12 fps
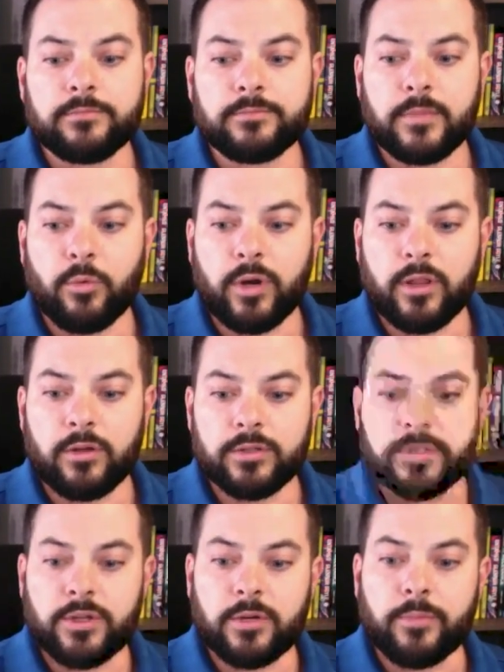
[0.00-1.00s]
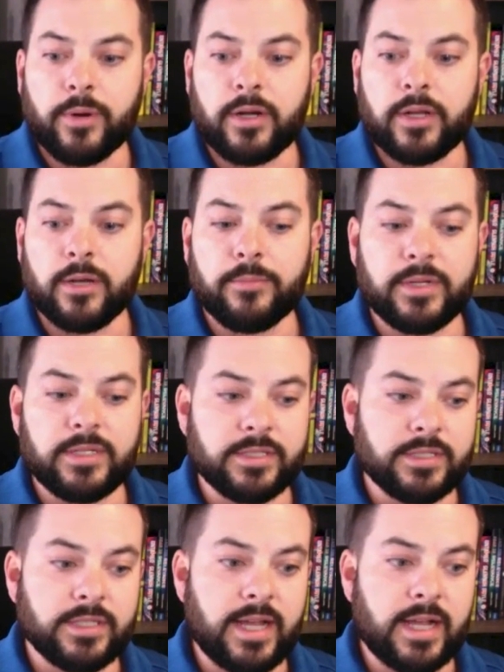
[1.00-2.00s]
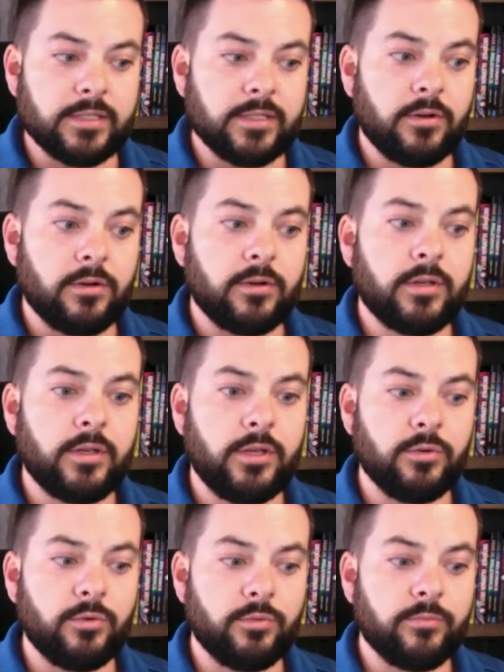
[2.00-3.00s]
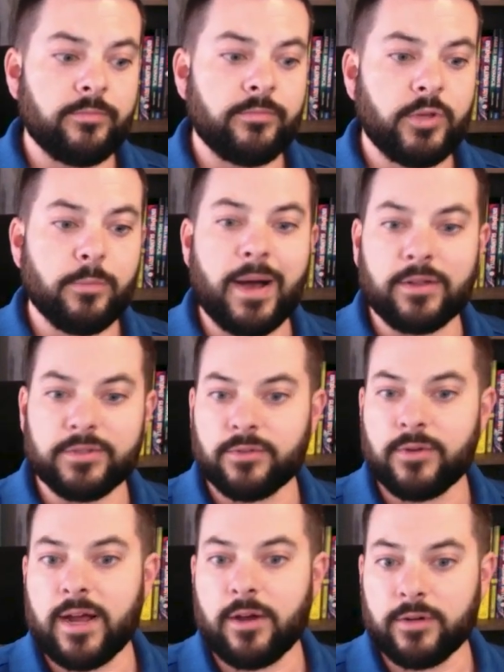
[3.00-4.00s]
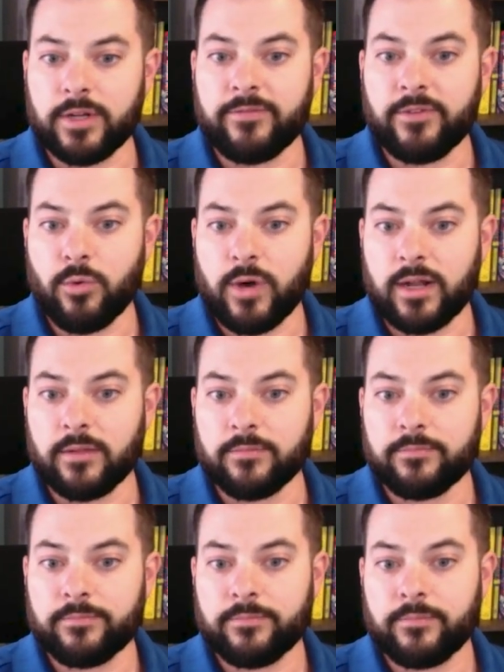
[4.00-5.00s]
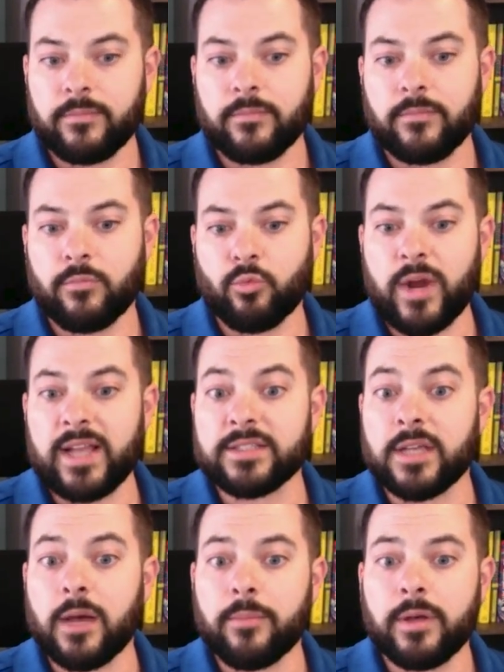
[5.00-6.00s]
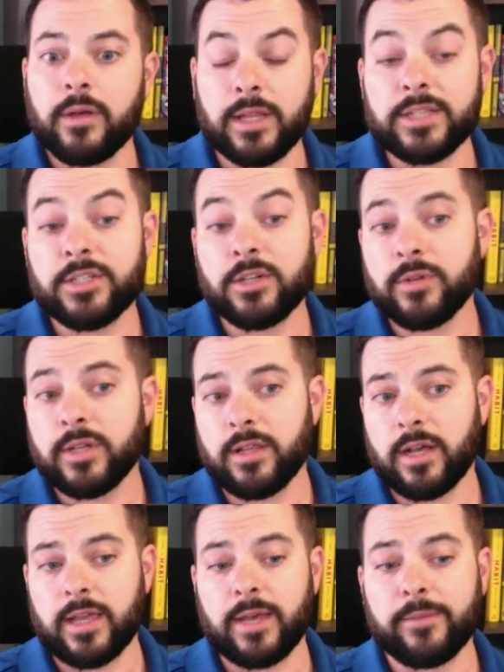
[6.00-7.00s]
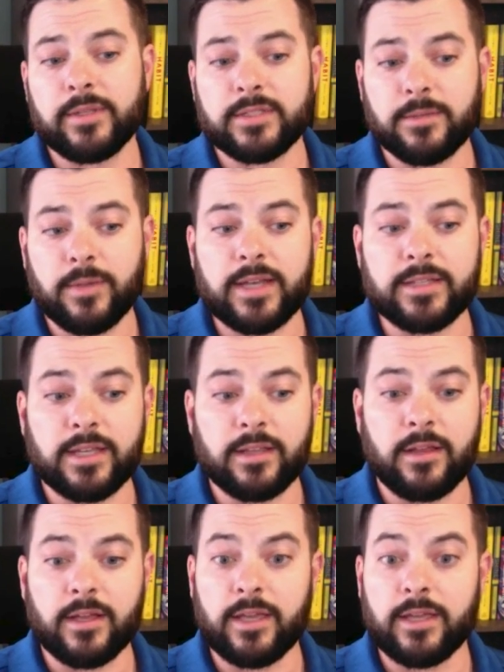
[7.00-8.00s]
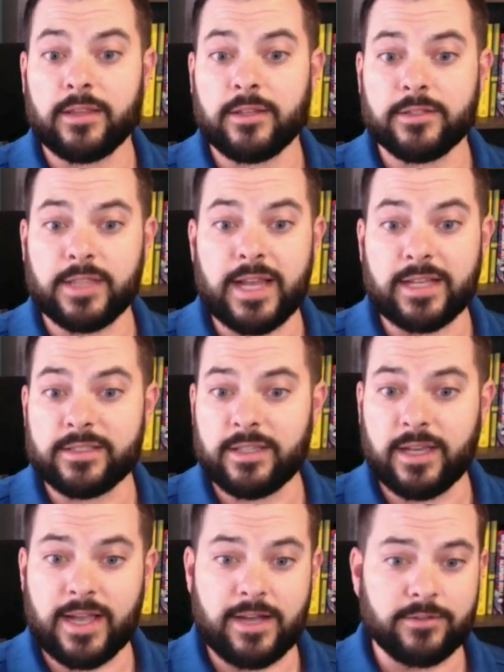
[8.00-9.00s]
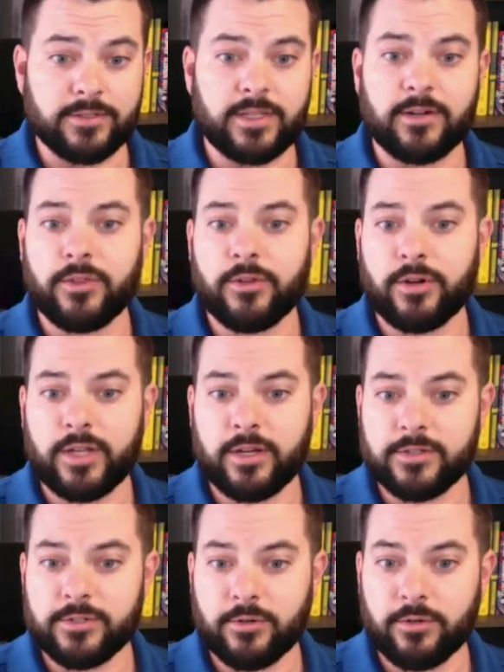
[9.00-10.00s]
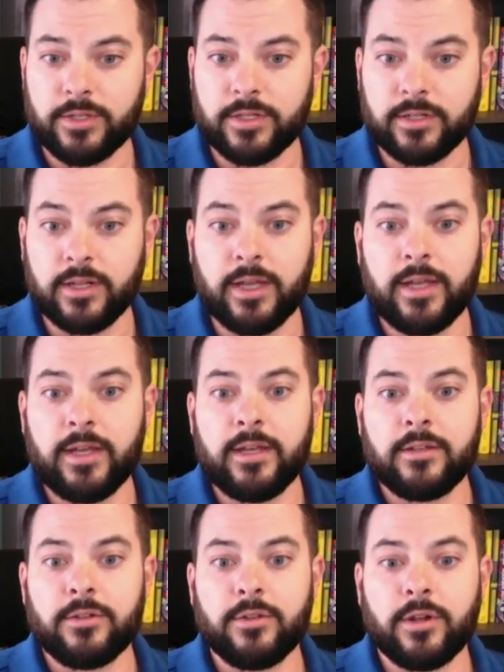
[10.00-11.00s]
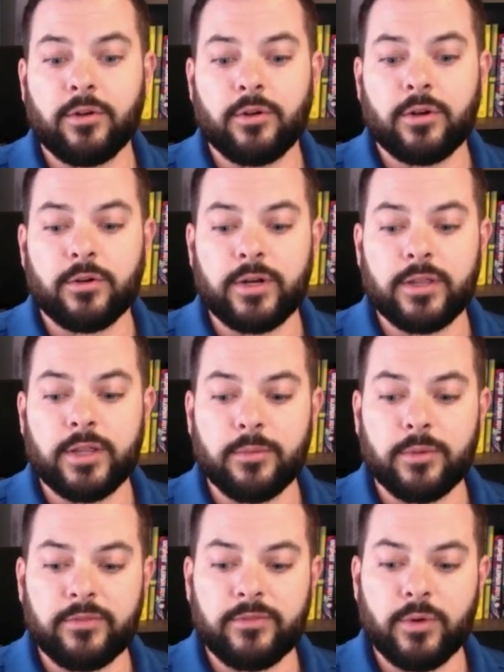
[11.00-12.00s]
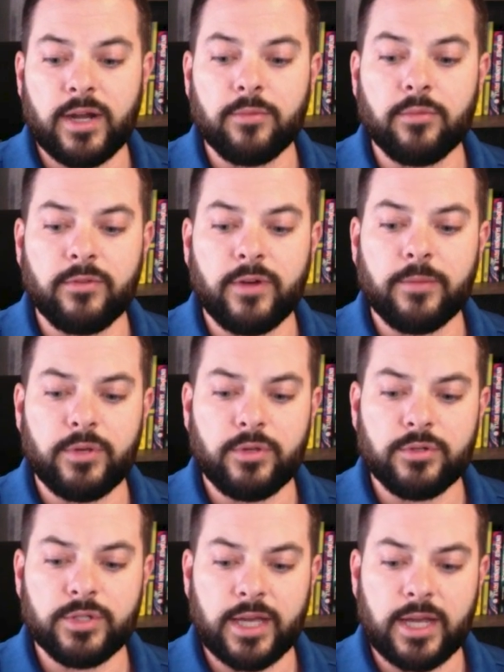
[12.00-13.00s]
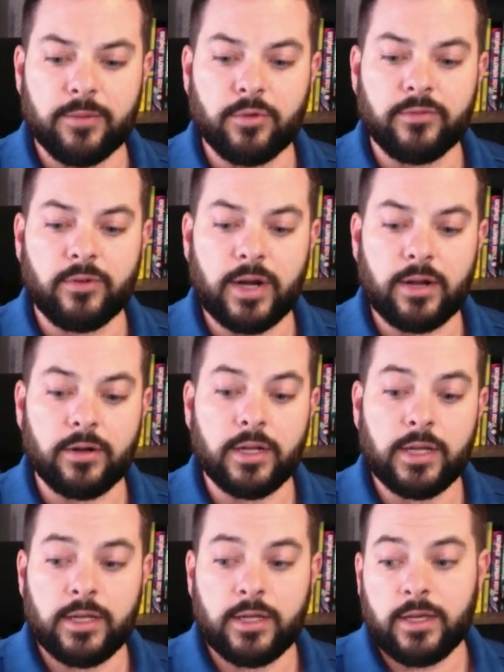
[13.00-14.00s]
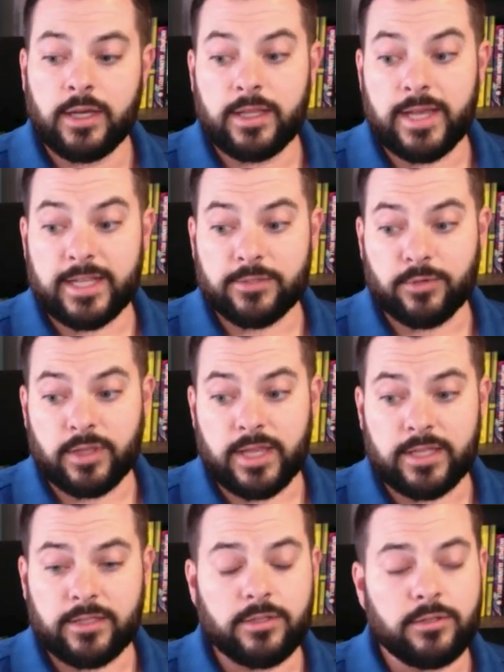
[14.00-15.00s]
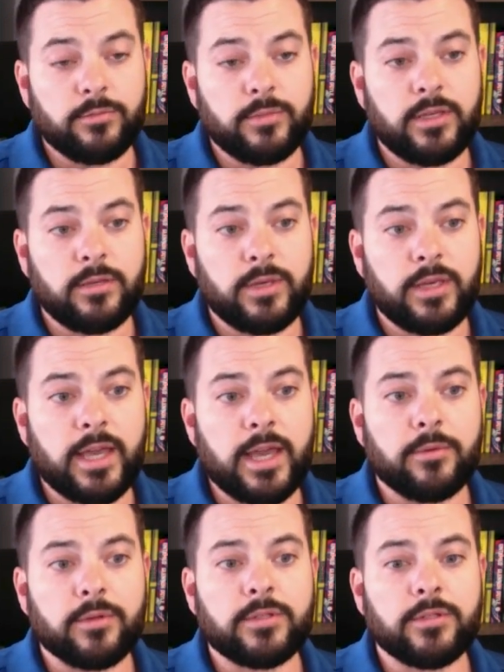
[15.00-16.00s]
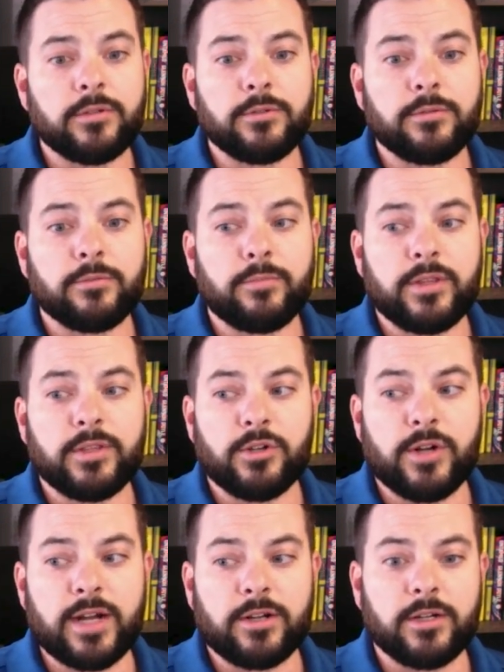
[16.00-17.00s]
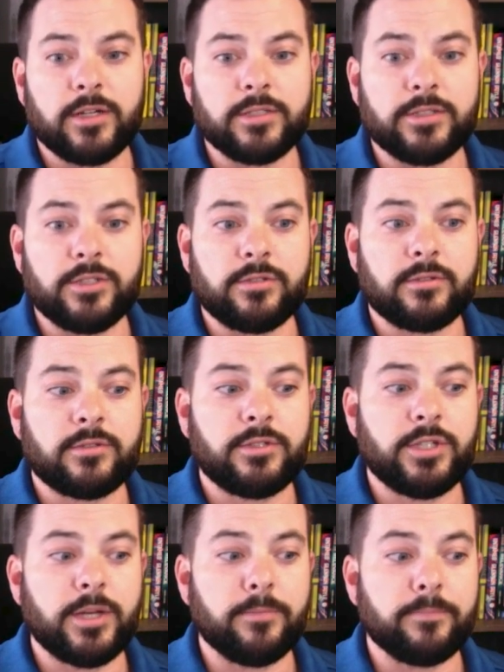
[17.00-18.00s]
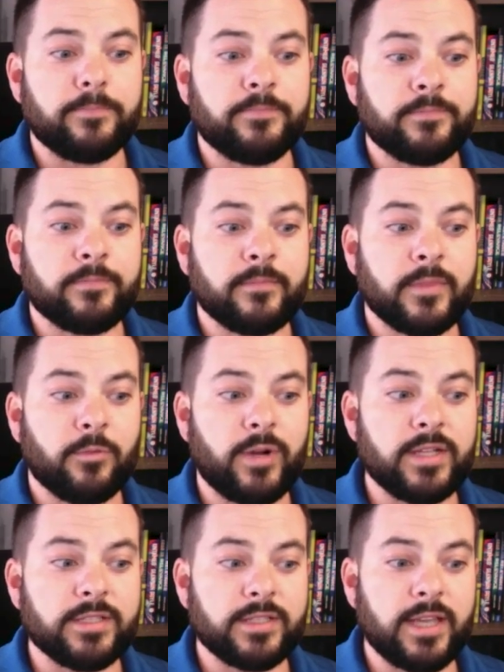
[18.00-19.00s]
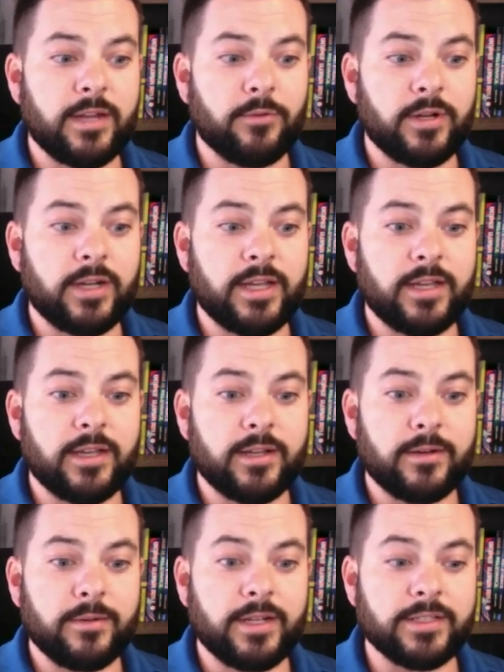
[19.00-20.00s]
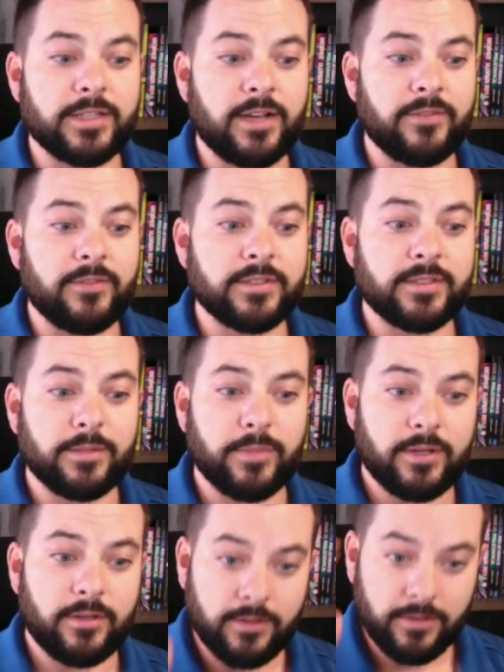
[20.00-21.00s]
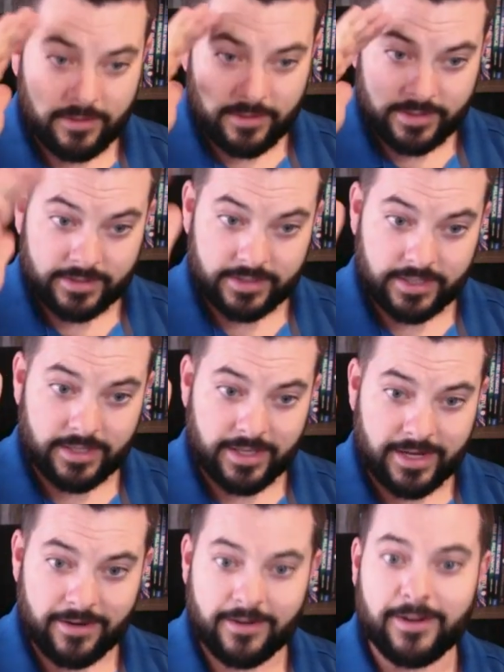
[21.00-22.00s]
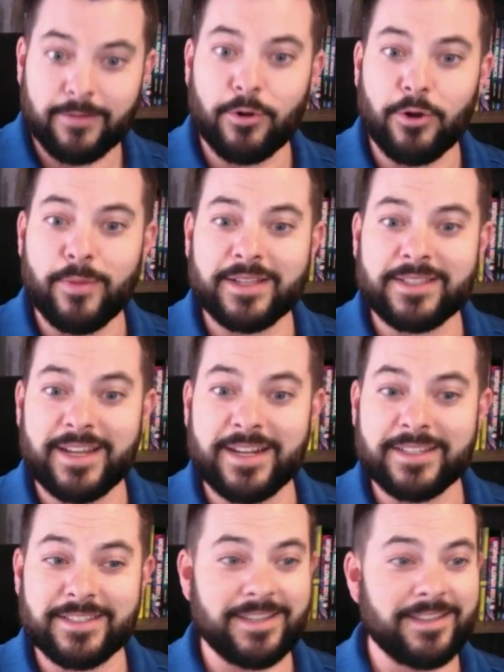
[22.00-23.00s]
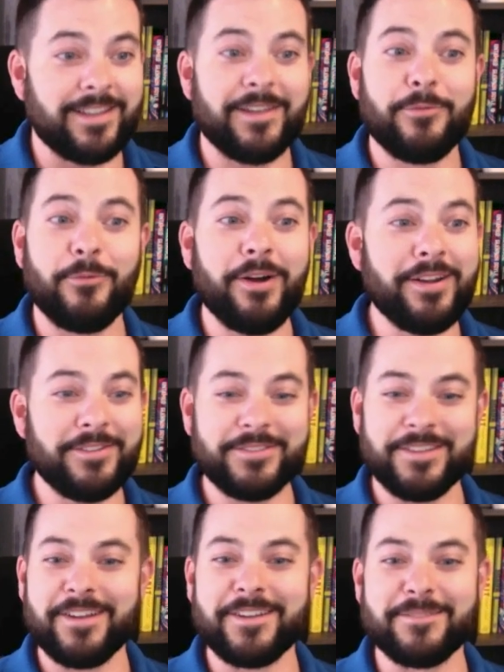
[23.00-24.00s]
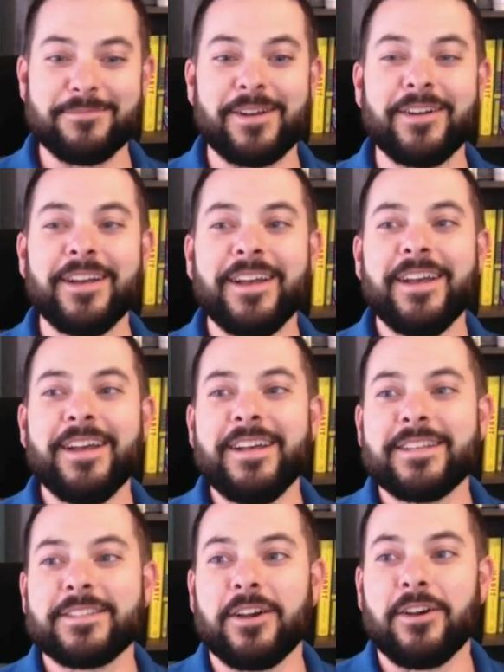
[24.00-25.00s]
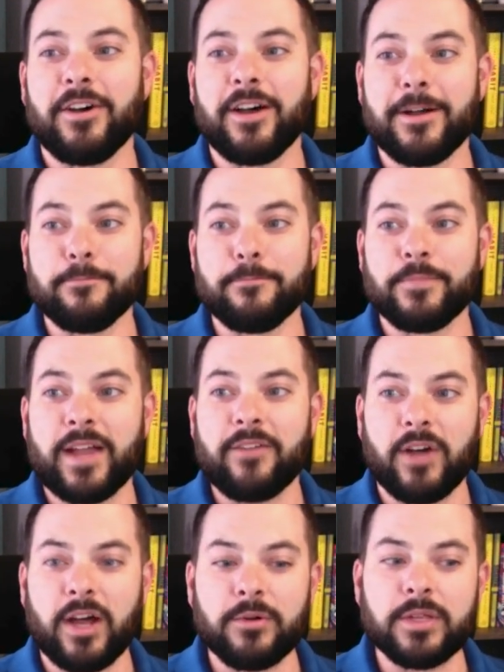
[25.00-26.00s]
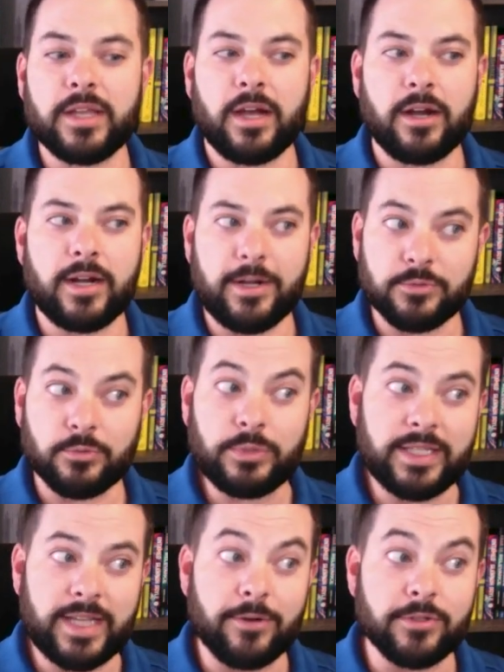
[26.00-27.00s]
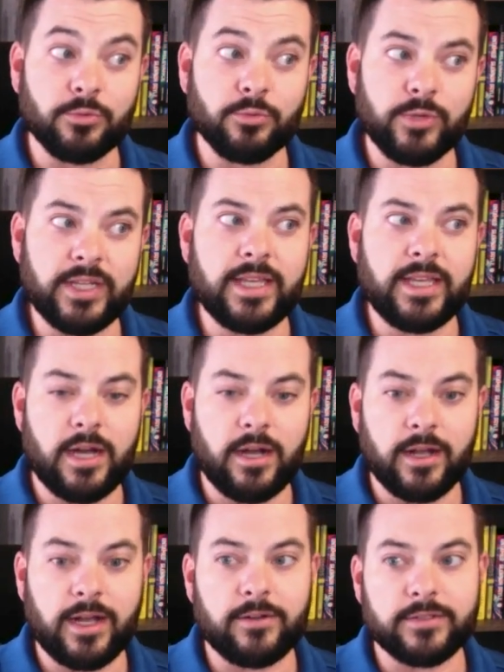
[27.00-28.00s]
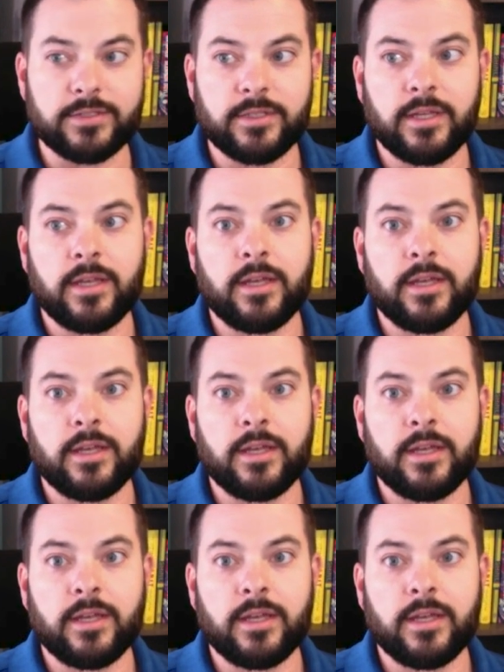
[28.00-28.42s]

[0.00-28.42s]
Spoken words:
one of those third-party companies, a Sodexo. You bounce around if you want to raise up, unless you're really lucky. I mean, some guys get lucky and there's legacy accounts that are 30 years old and do their whole career there. But if you want to move up, you usually got to move around. And that's what led to me being able to be the director. Is Jim raised his hand one day in his office and said, Bill, see you later. I'm going back to Tennessee. What are you talking about? So I fought really hard. I was really young. I was